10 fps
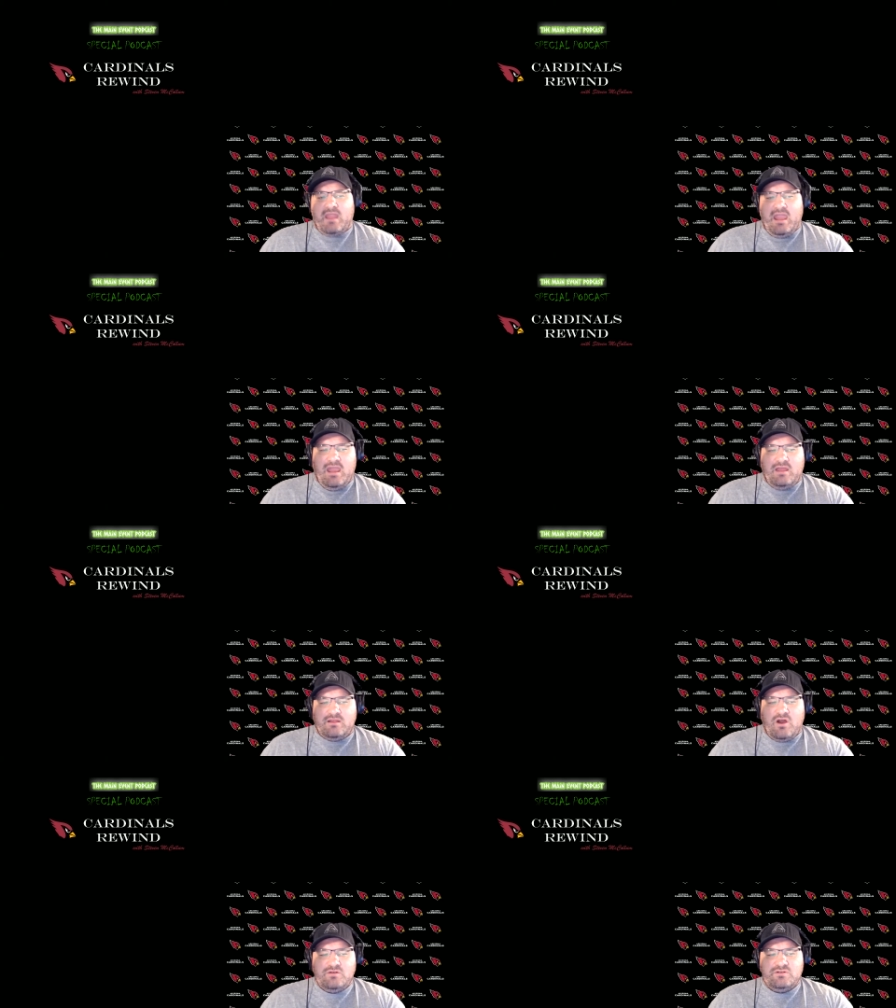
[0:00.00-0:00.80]
And
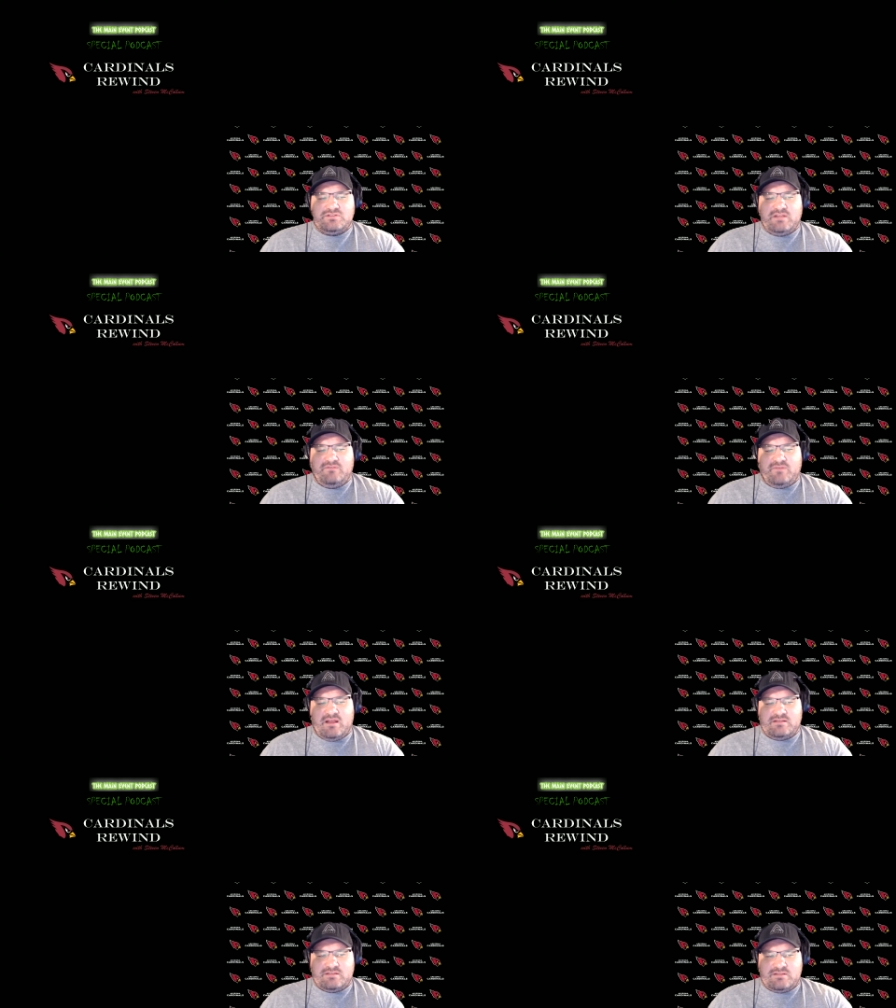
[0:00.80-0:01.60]
Cardinals
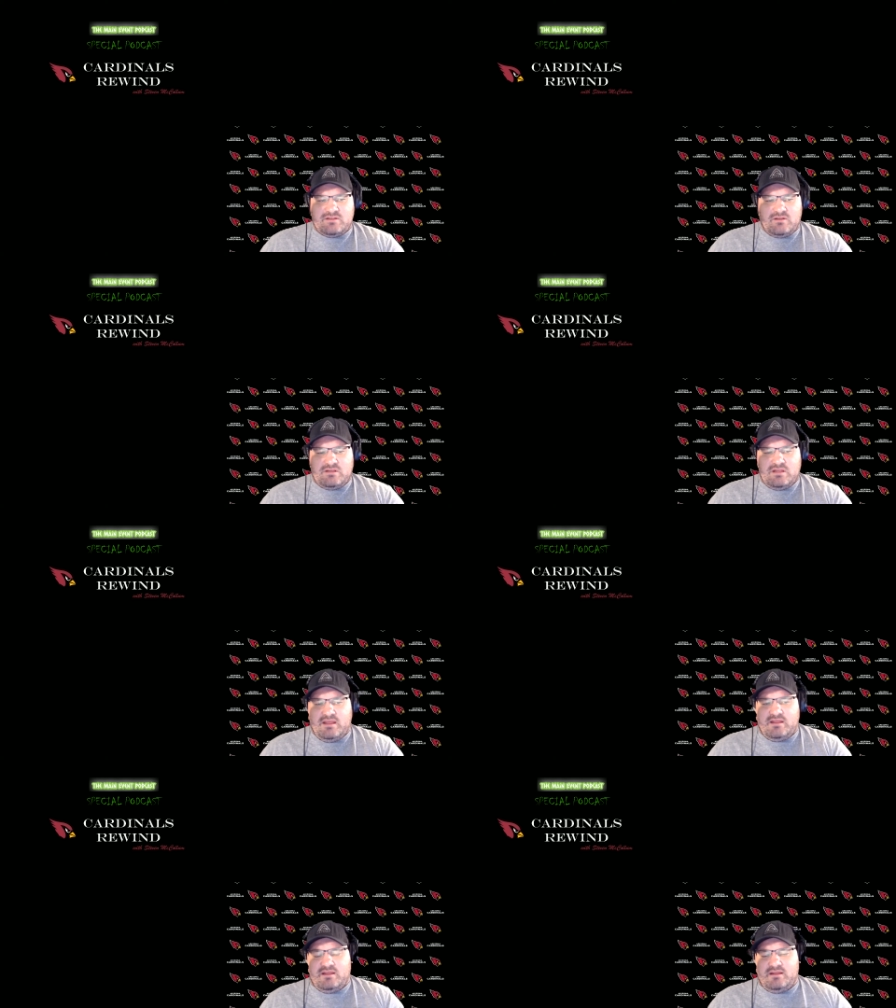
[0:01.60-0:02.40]
defense is,
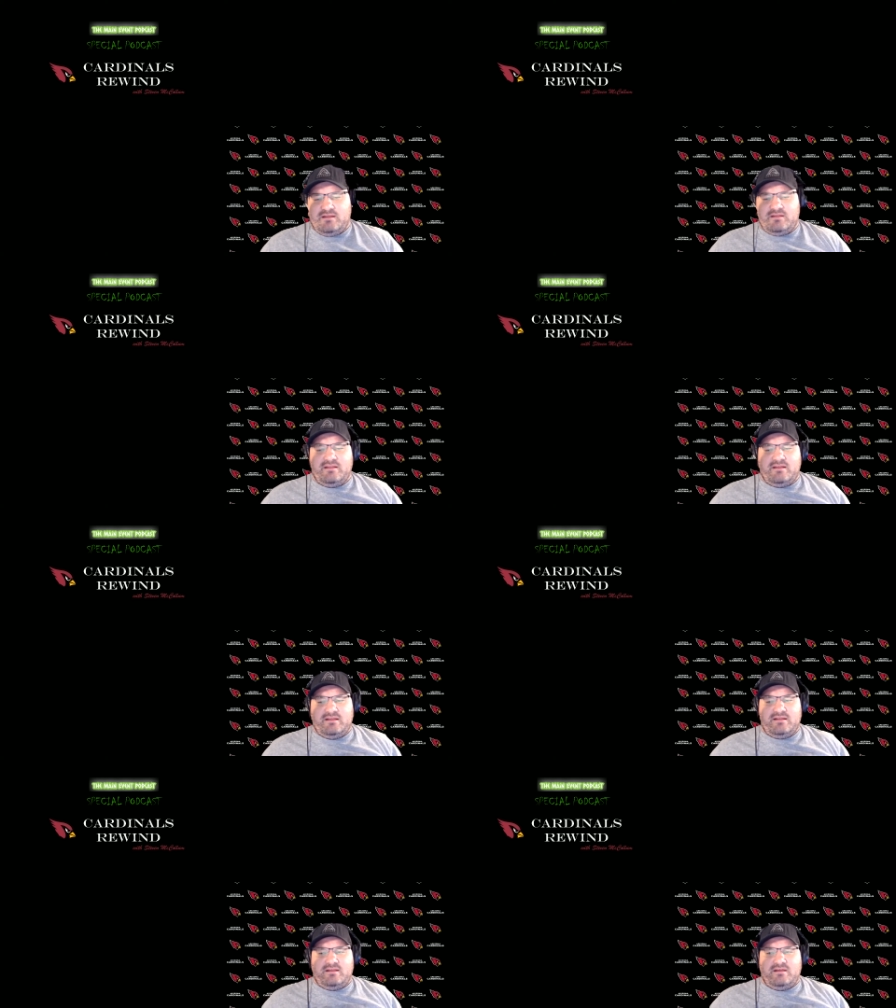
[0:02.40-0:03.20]
uh,
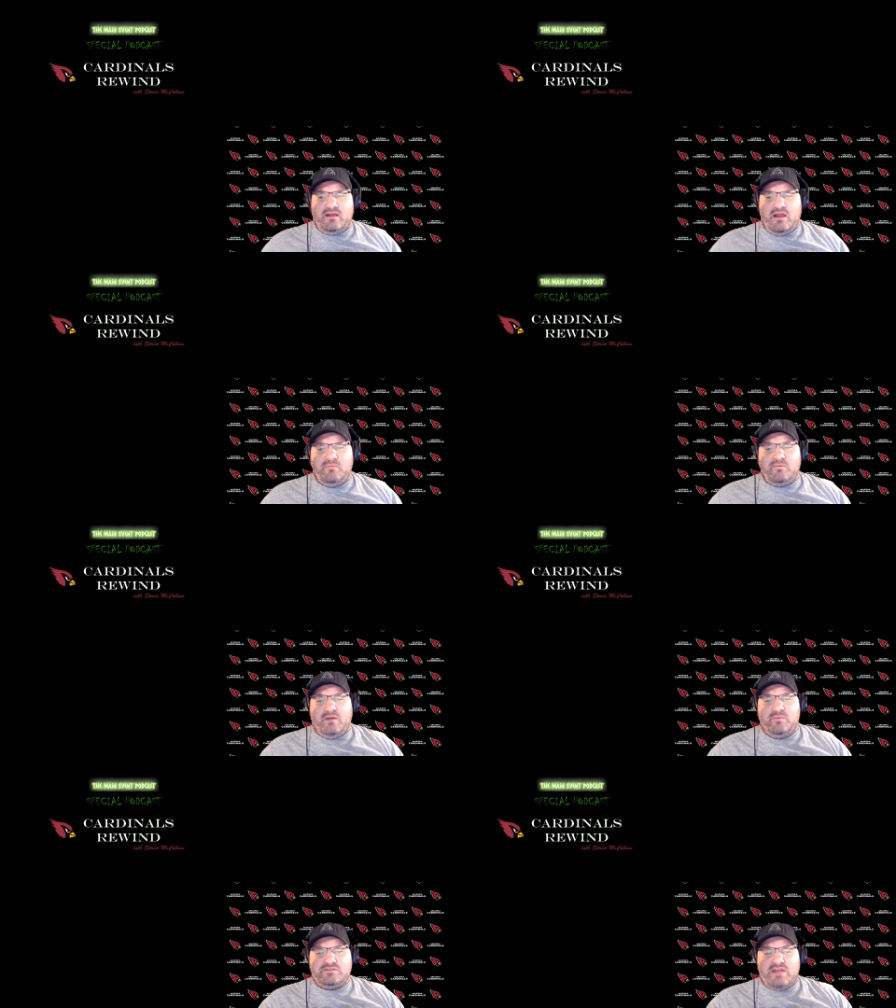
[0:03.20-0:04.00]
I, I
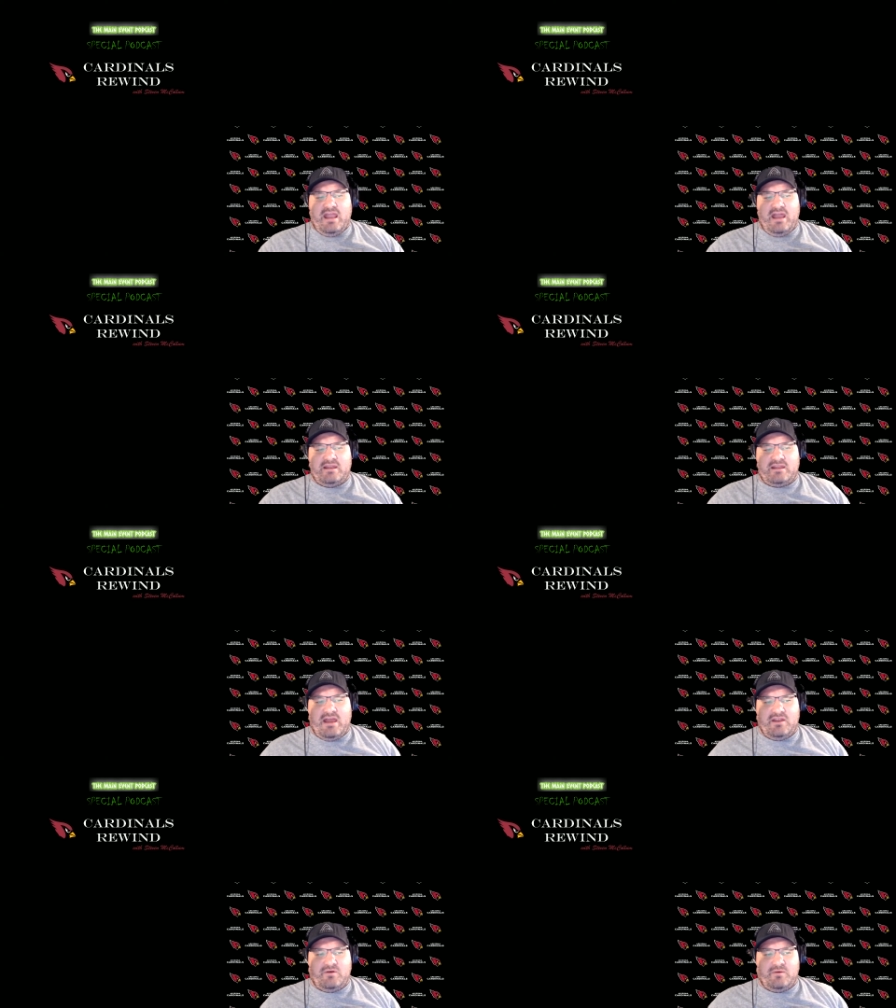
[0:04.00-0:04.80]
wish I had a
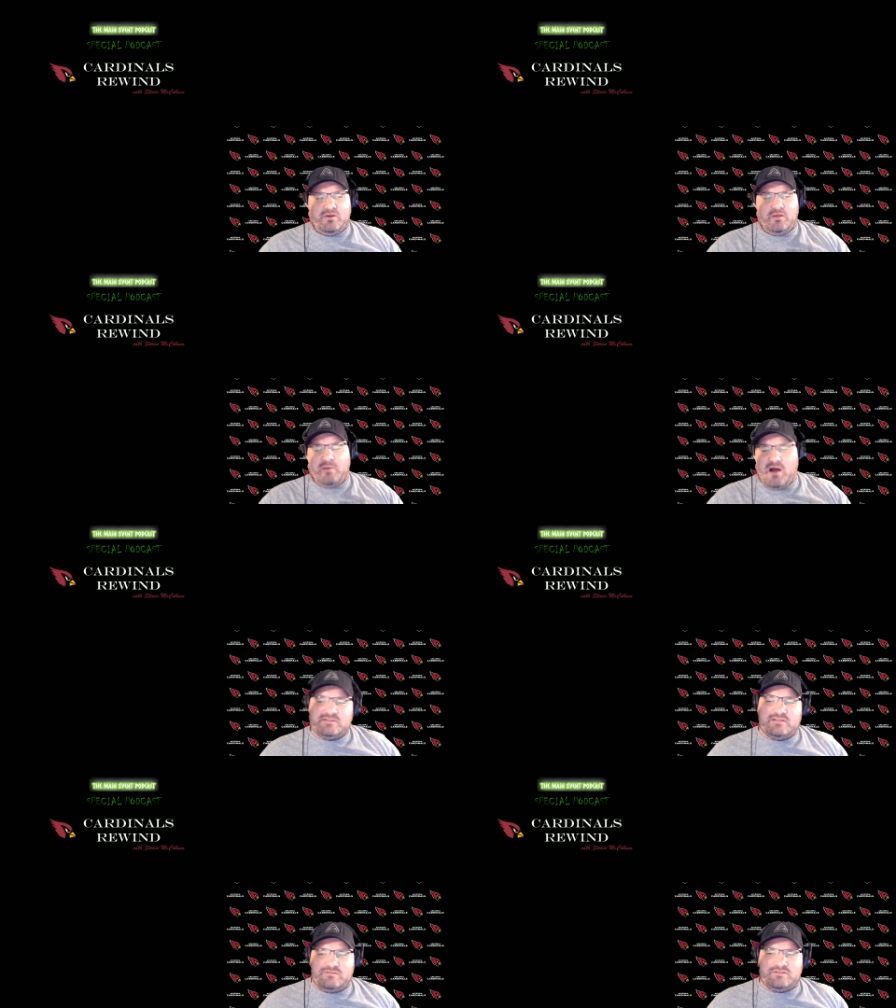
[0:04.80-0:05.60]
category. We do the
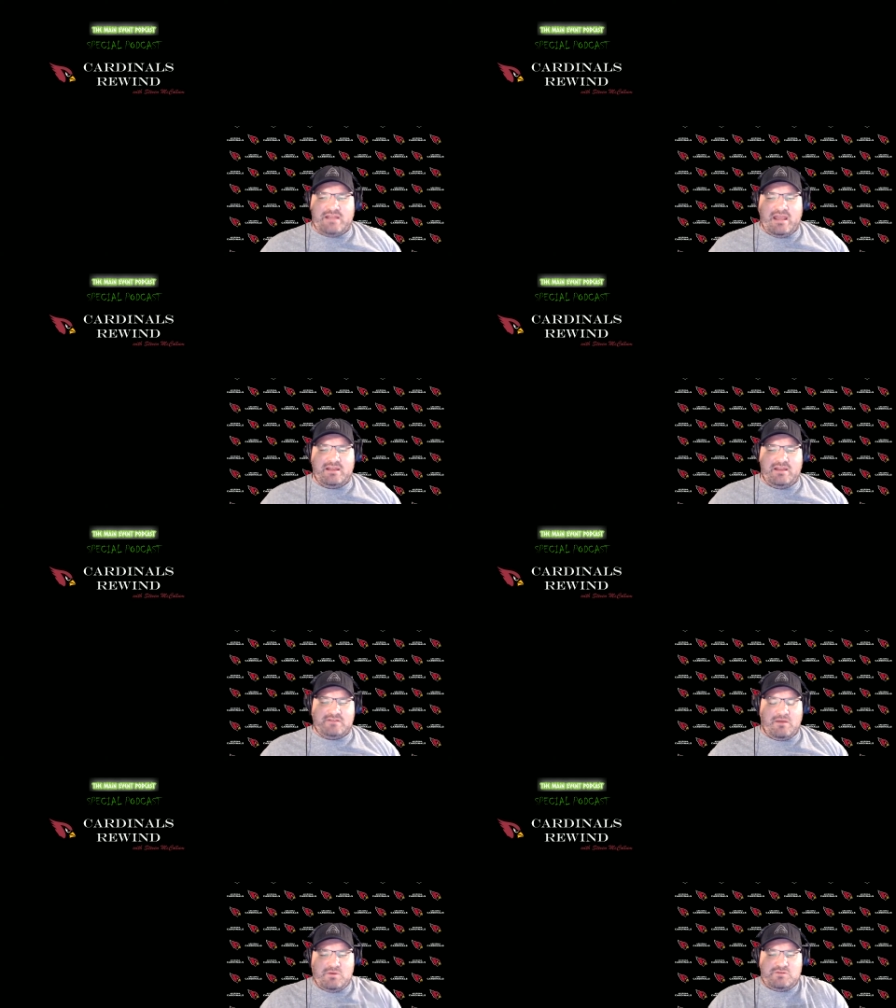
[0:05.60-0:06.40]
positives and negatives.
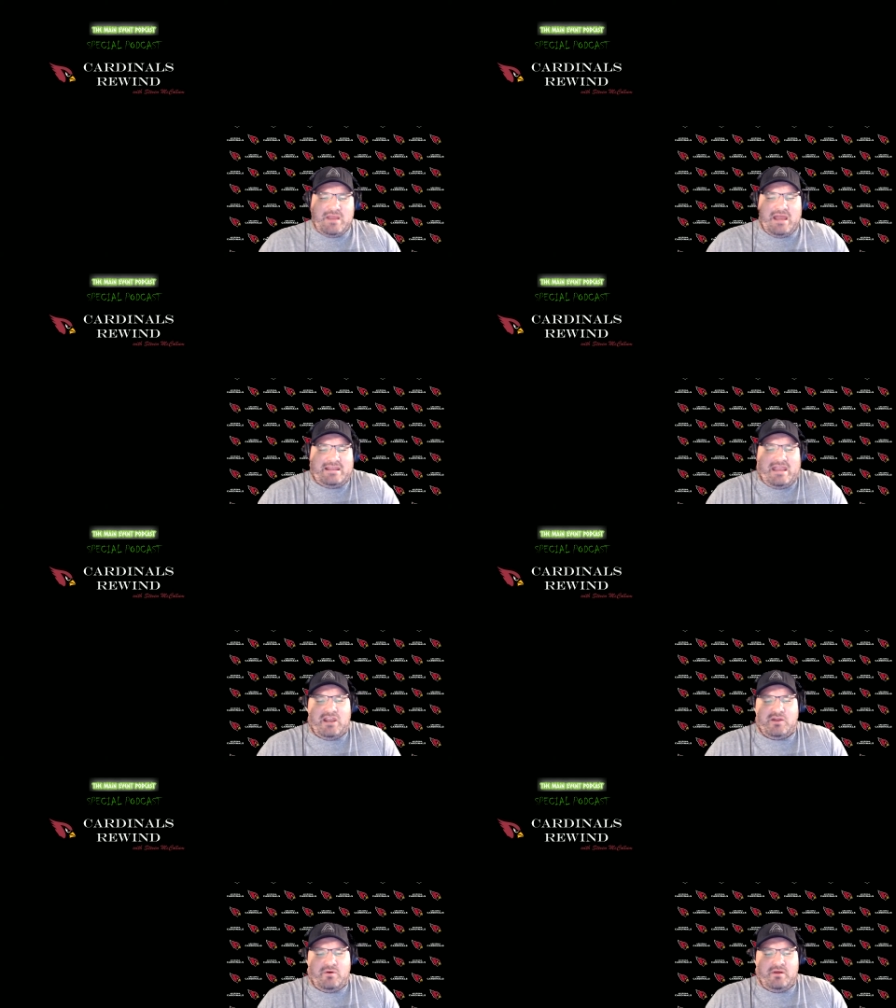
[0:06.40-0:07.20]
I wish we had a
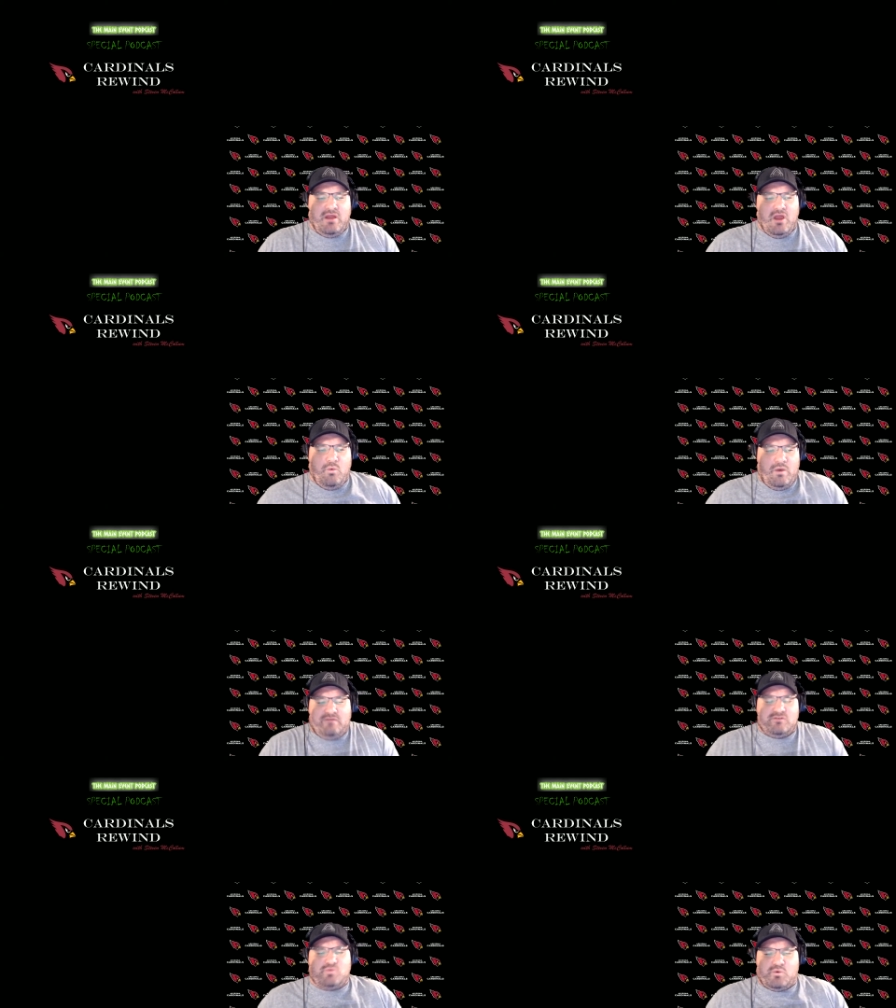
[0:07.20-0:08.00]
category,
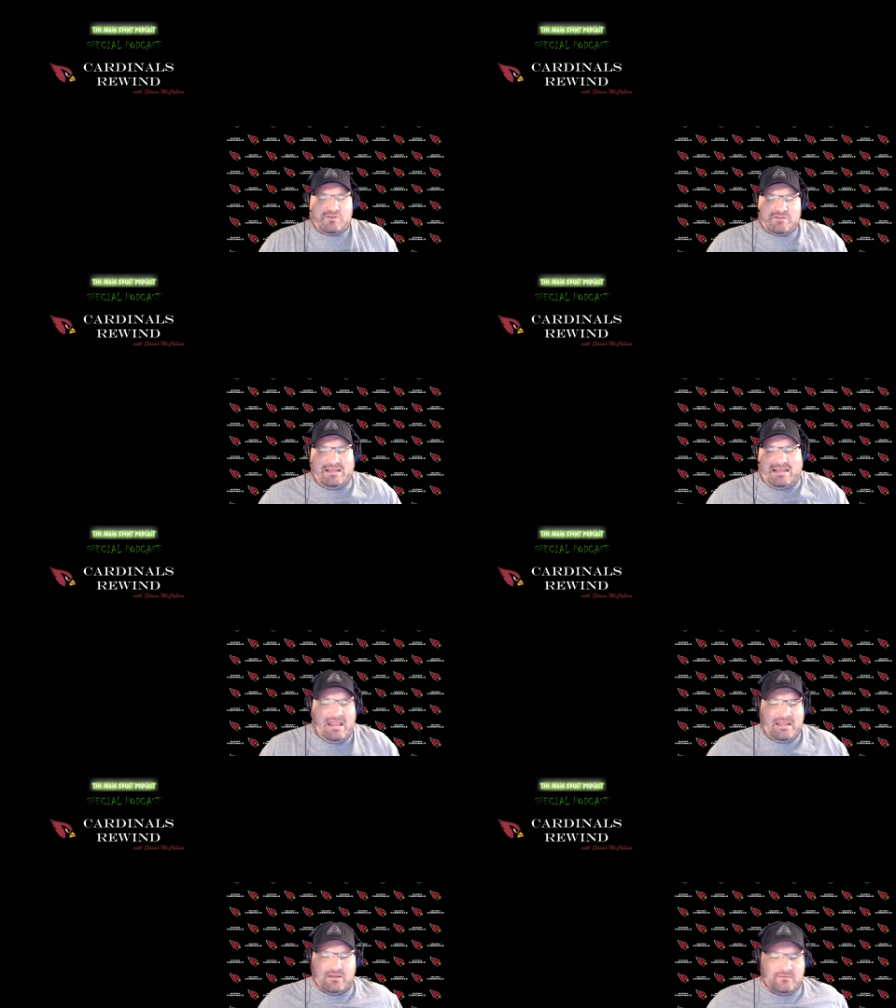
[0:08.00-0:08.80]
whatever's worse than
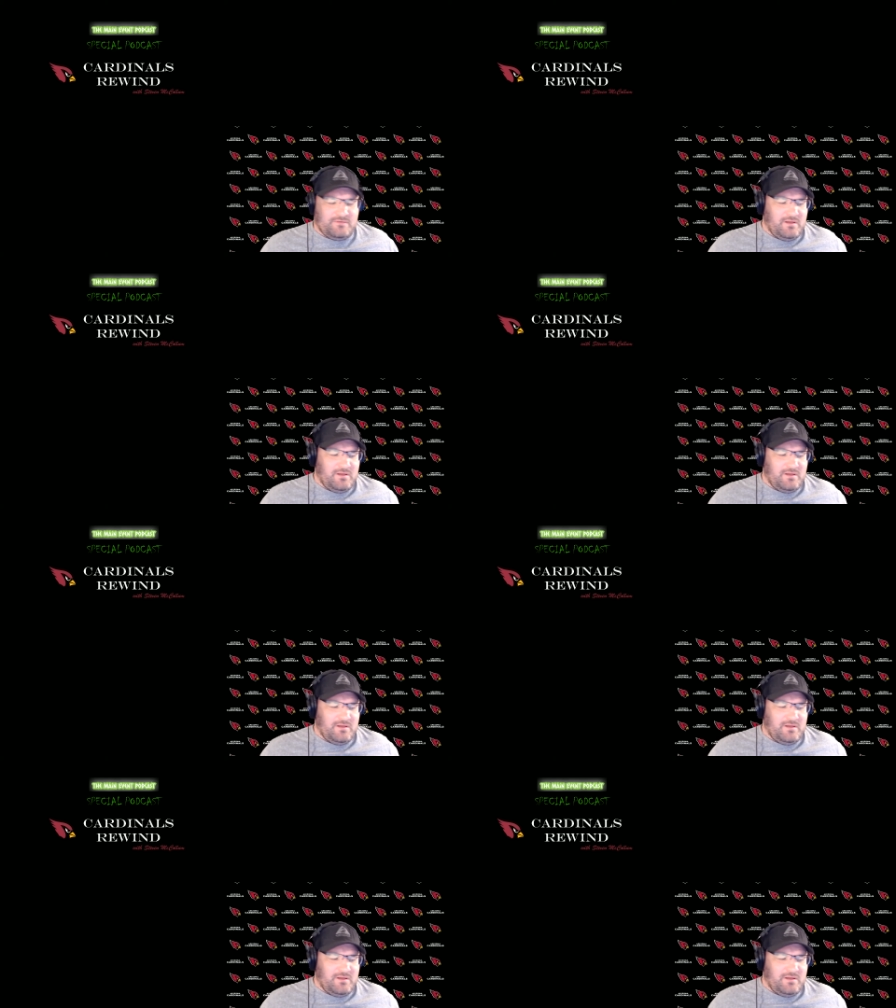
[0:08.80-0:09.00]
negative.